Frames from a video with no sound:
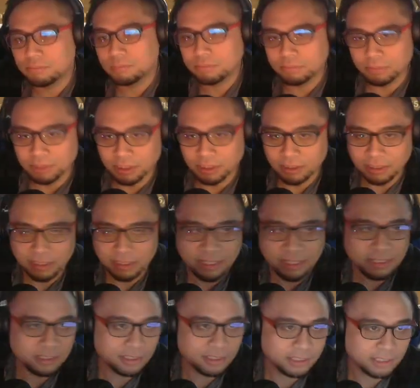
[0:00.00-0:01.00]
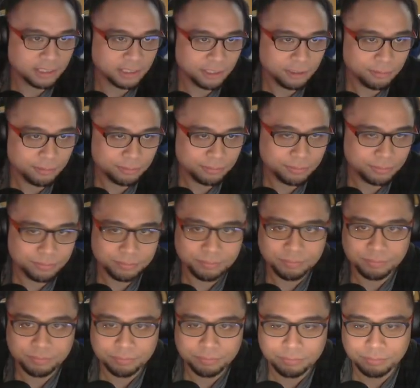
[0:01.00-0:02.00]
gonna add a line here.
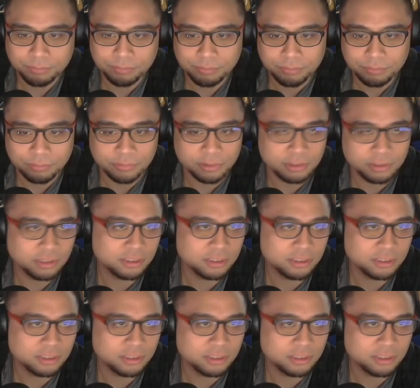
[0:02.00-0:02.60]
It